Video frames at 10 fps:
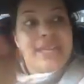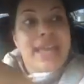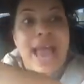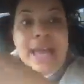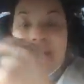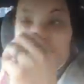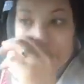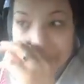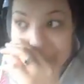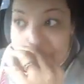
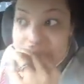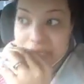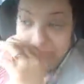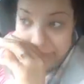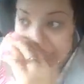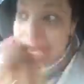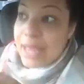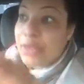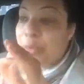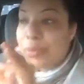category to me.
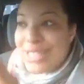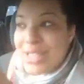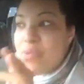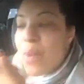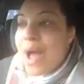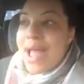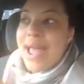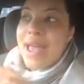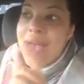And the reason why